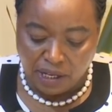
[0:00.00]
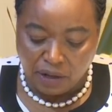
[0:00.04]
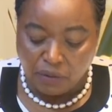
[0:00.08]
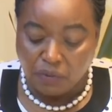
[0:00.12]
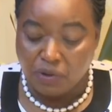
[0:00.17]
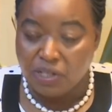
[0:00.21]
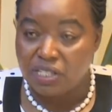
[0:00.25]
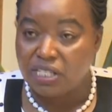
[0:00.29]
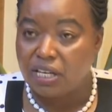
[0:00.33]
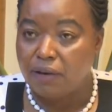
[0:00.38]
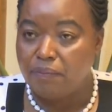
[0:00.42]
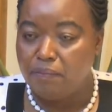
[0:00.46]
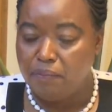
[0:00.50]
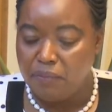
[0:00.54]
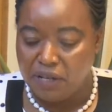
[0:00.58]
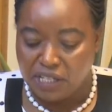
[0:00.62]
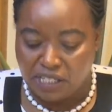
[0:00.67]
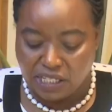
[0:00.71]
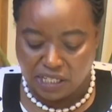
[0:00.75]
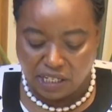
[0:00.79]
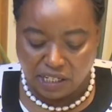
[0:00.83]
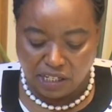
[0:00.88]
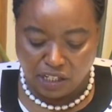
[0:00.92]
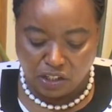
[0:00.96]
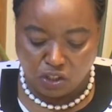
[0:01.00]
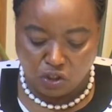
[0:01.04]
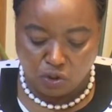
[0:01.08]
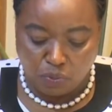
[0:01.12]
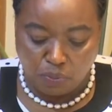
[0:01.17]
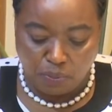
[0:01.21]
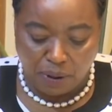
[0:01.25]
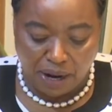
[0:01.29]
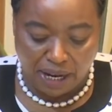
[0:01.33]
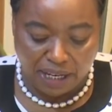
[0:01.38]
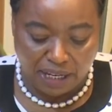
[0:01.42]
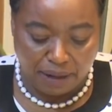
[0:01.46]
We submitted it to
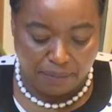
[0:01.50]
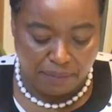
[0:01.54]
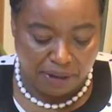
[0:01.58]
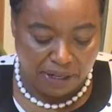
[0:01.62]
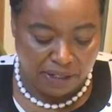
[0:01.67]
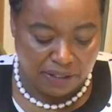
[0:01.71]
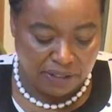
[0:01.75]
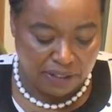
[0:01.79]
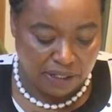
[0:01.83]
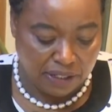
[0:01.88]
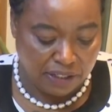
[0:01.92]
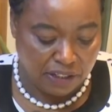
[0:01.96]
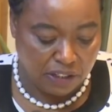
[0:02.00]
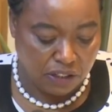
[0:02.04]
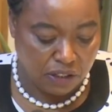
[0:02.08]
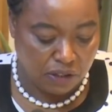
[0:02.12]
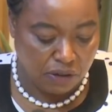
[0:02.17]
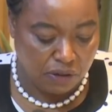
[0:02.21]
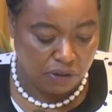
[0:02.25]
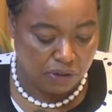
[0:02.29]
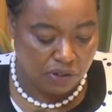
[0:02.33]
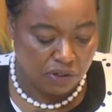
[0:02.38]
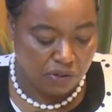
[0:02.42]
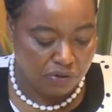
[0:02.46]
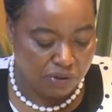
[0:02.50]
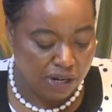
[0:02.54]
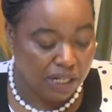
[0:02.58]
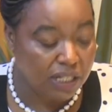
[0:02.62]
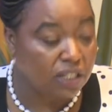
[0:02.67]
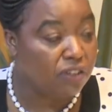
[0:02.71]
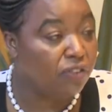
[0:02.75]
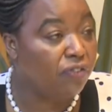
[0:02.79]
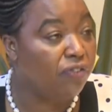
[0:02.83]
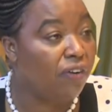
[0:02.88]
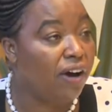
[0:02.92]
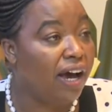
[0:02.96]
Parliament and it got
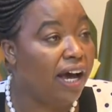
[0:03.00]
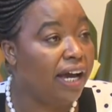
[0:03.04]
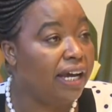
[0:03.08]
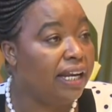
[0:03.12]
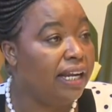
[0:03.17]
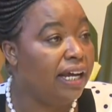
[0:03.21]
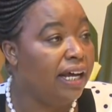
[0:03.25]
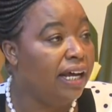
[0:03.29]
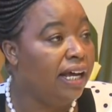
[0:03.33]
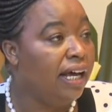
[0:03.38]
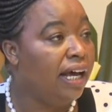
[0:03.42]
ratified.